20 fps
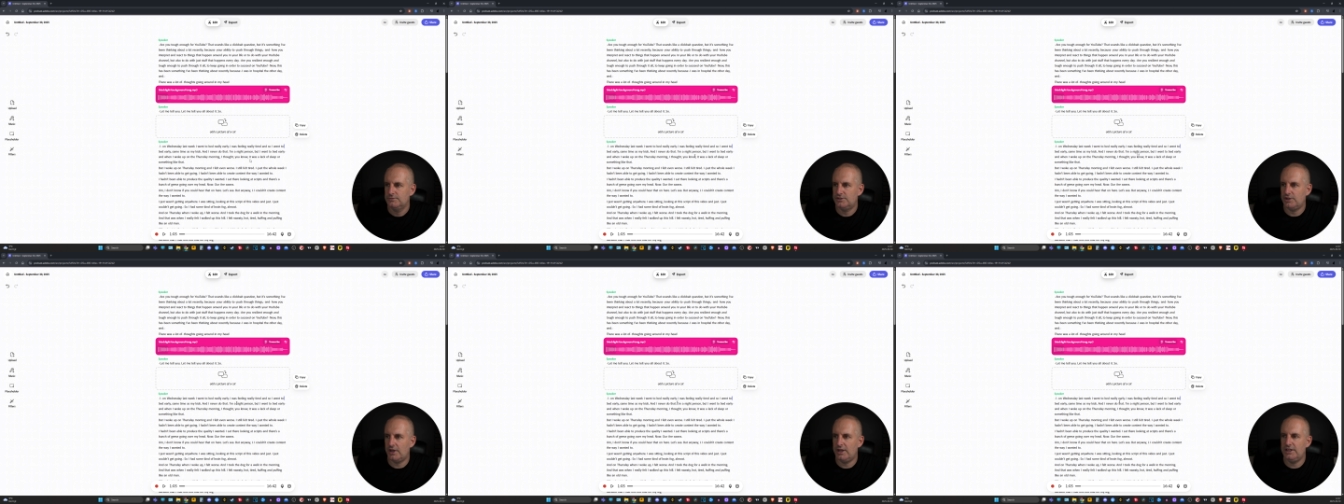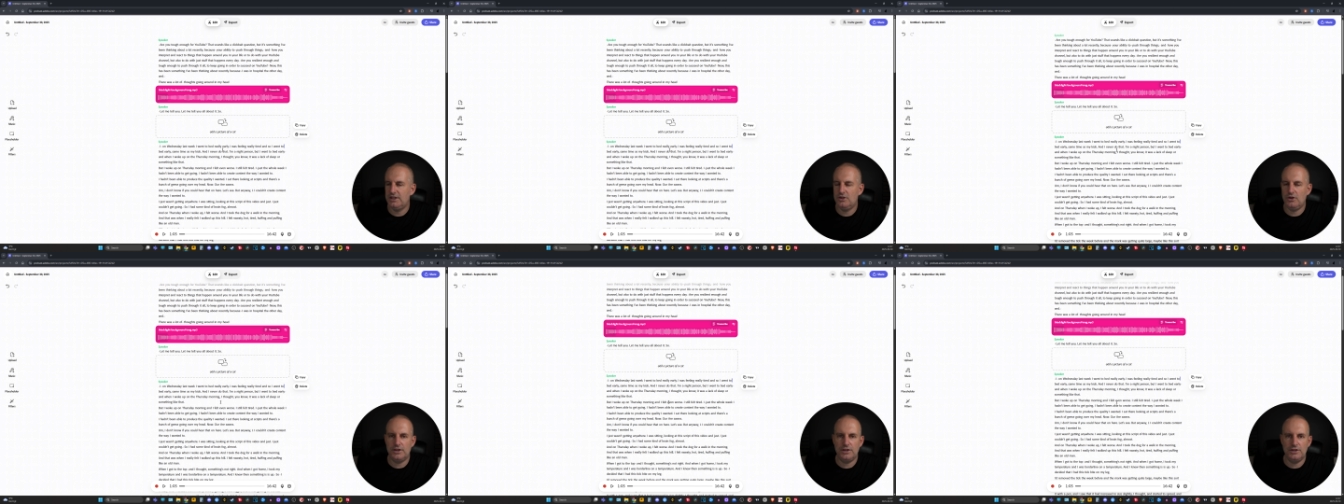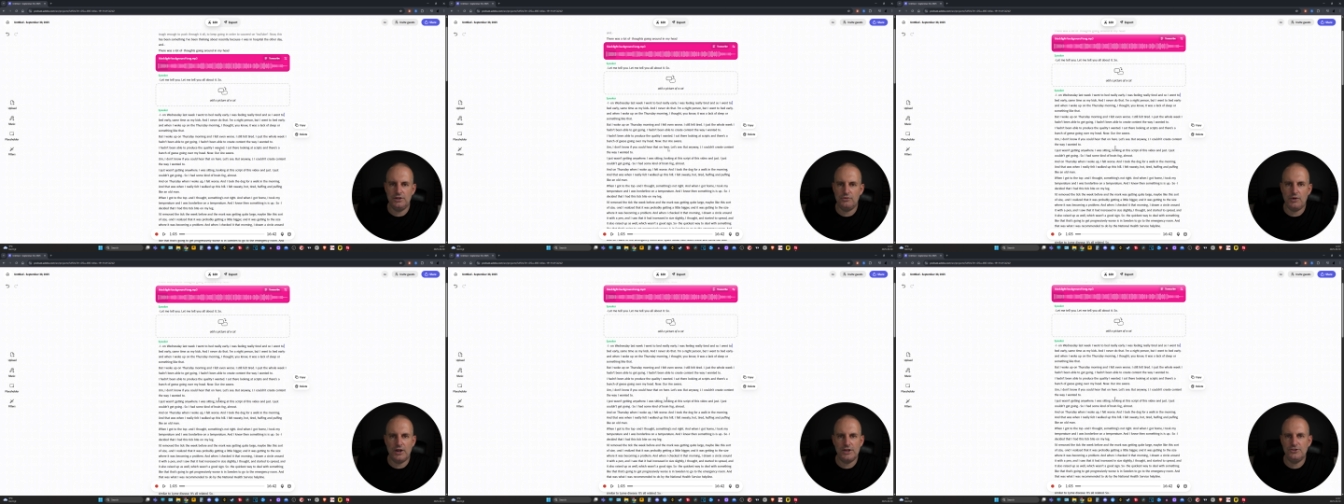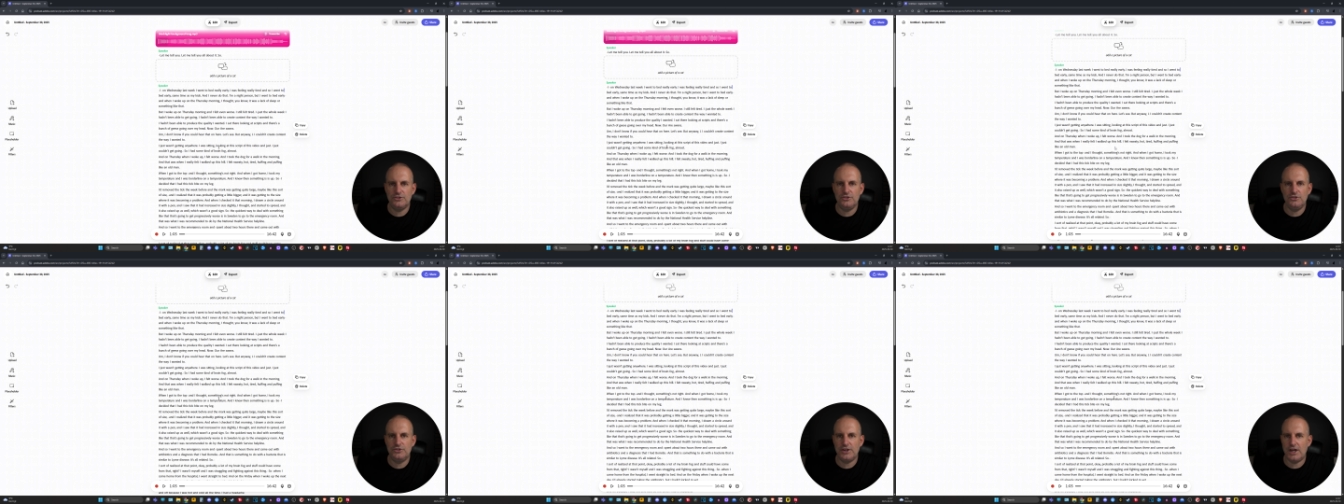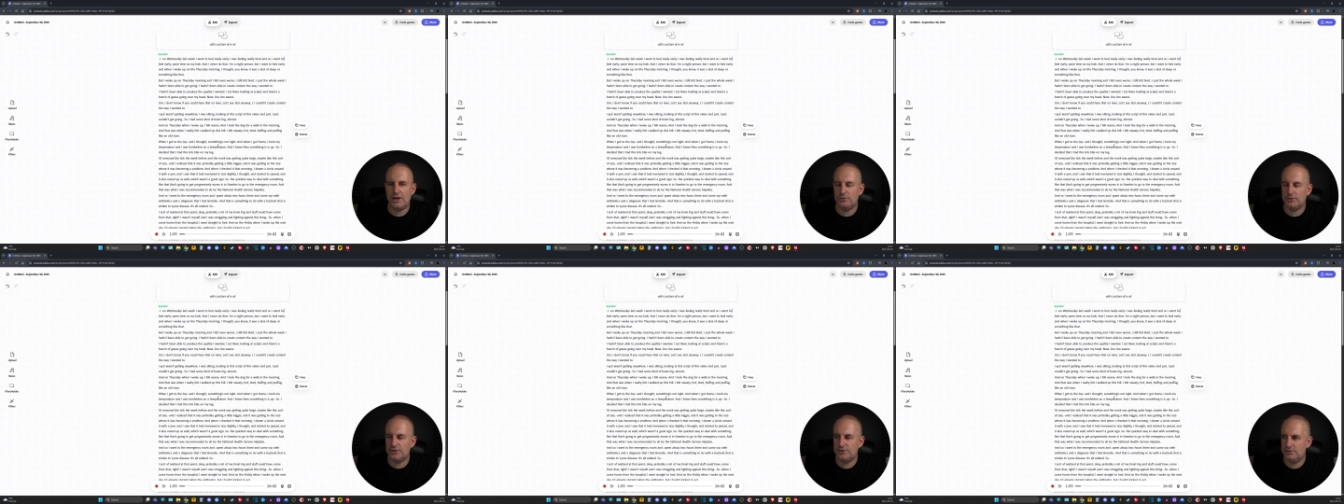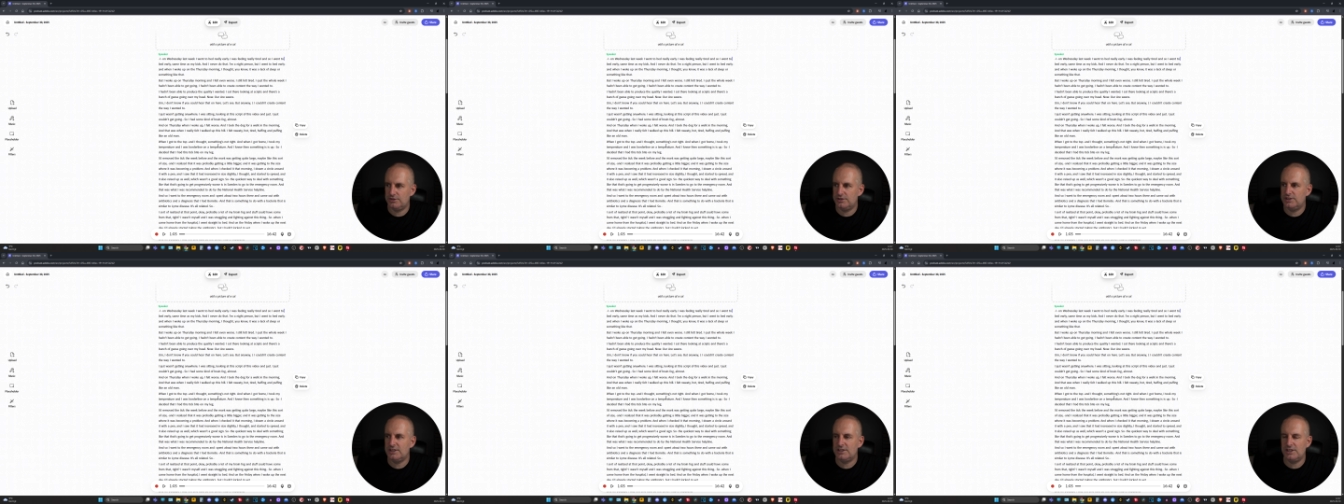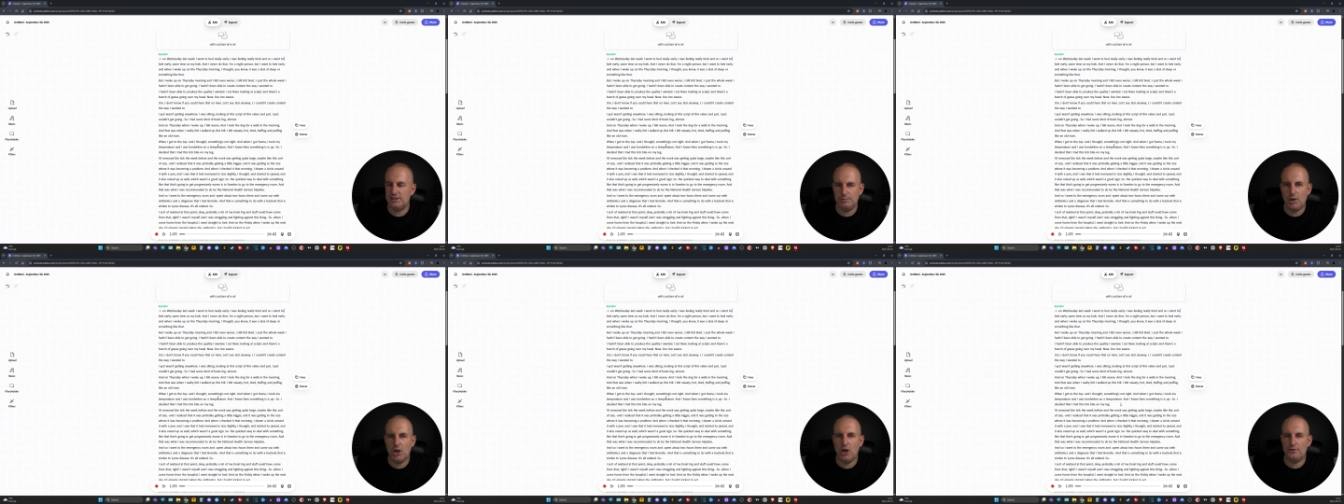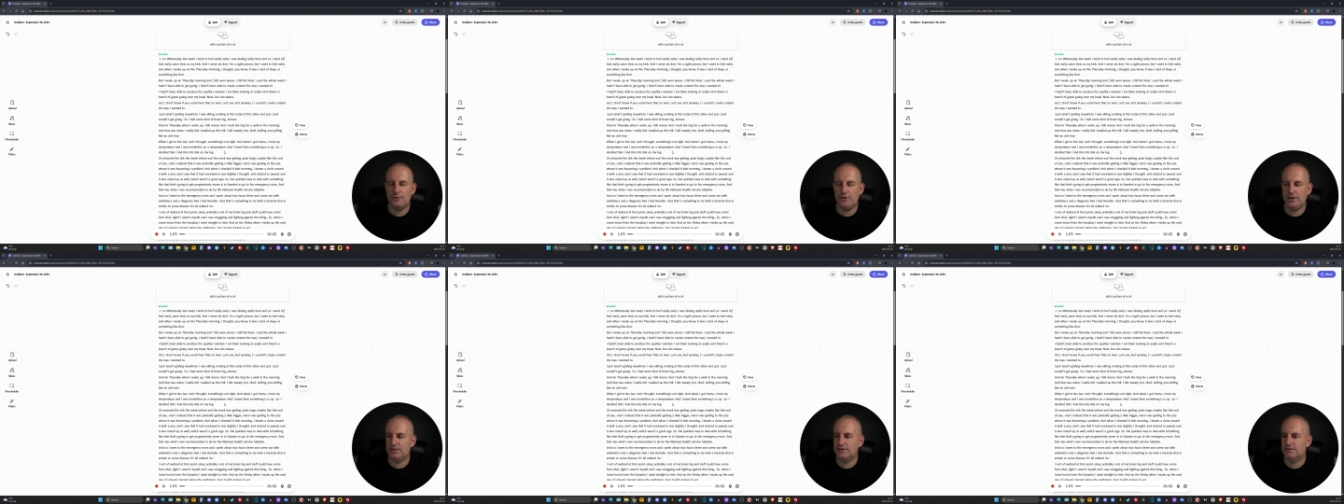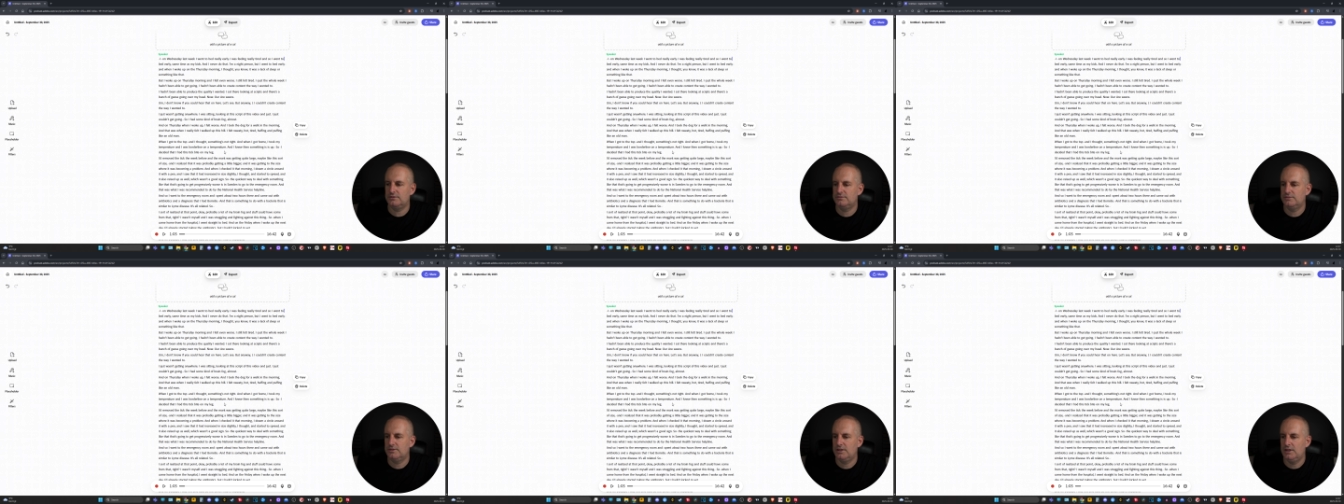So any kind of narration channel, this is perfect.